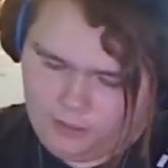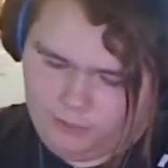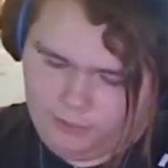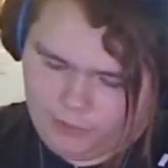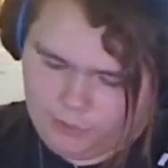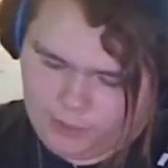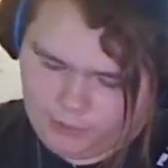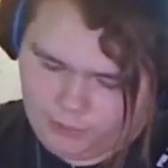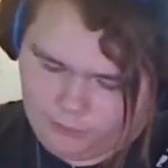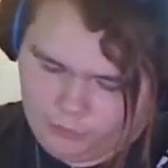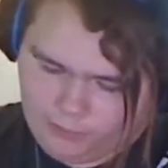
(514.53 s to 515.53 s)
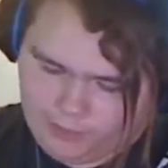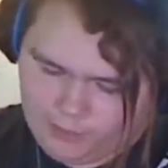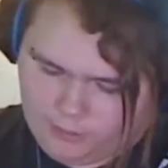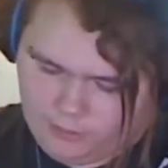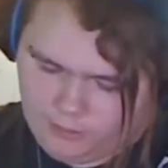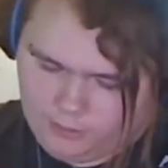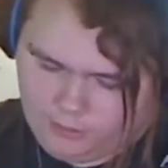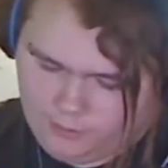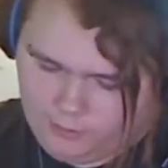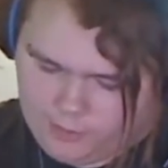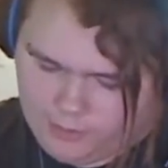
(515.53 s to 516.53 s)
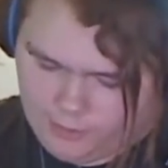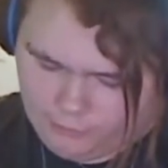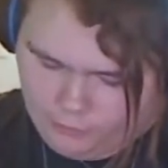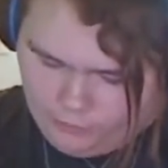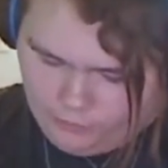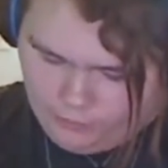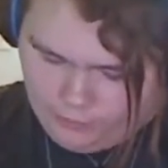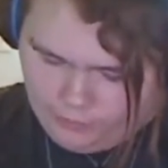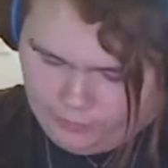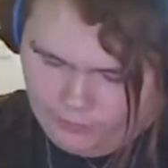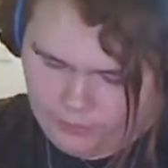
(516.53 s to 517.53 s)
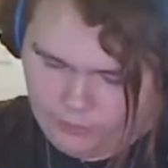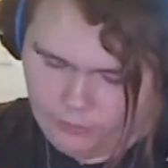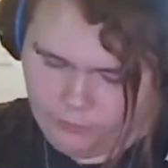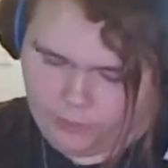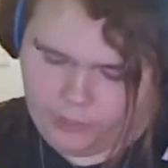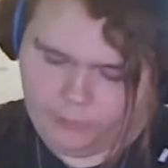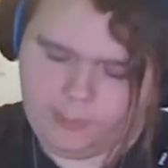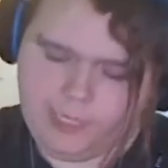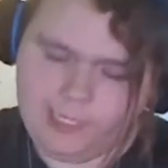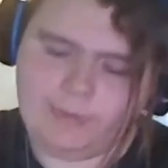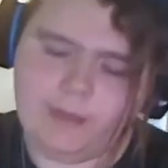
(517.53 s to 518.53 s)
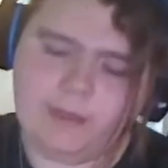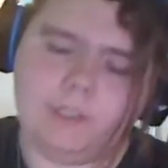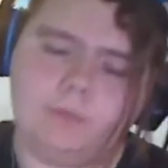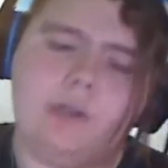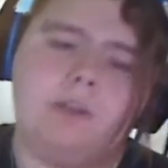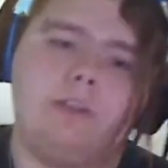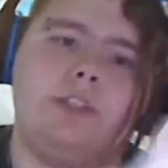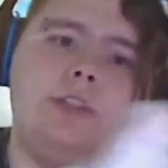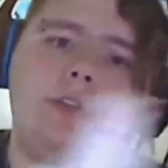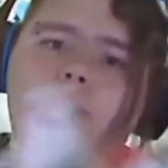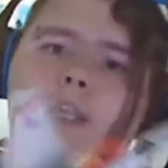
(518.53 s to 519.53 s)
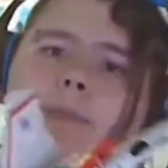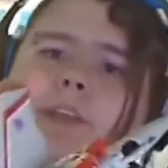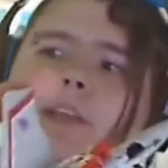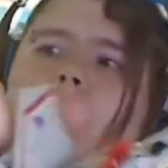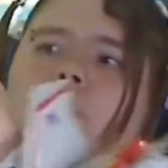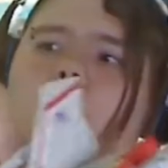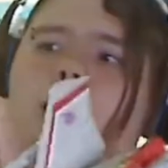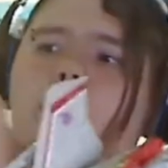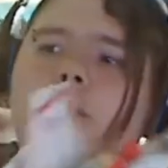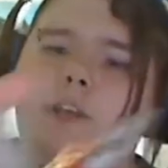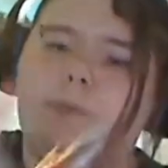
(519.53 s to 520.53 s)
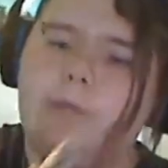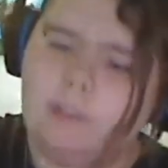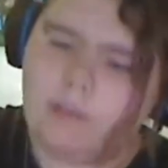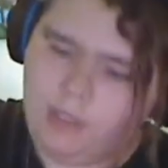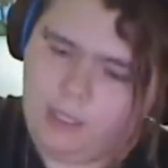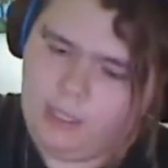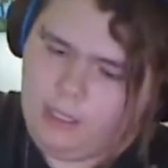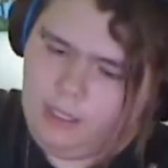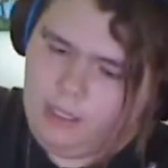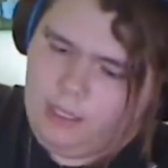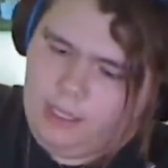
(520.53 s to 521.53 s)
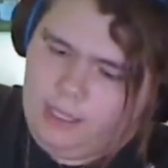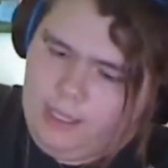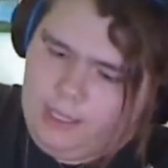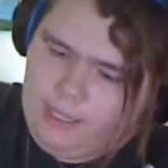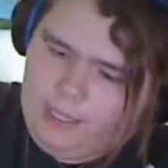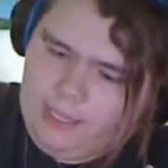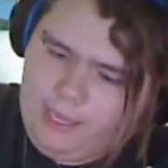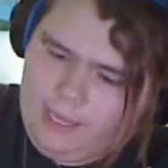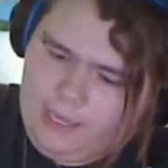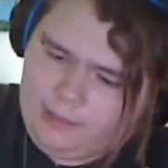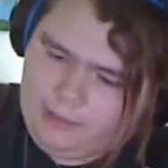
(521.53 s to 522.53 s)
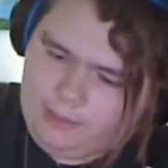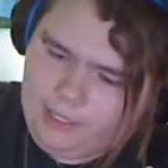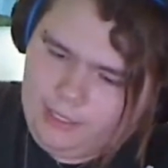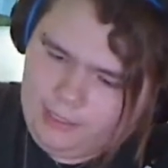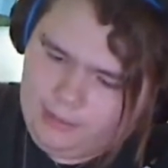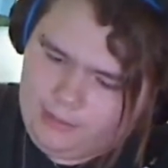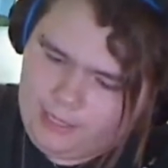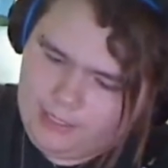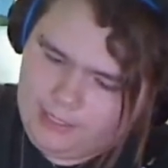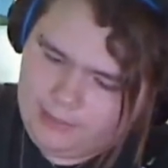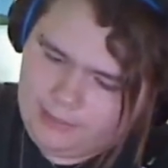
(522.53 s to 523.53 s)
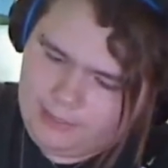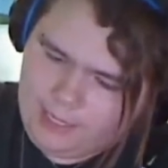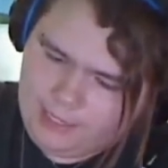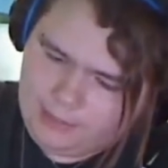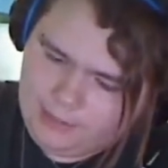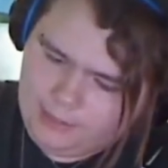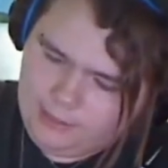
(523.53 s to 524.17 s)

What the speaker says: but jet to robot, that a few reviewers were complaining about as well. Just do the same thing on the other wing. And that is that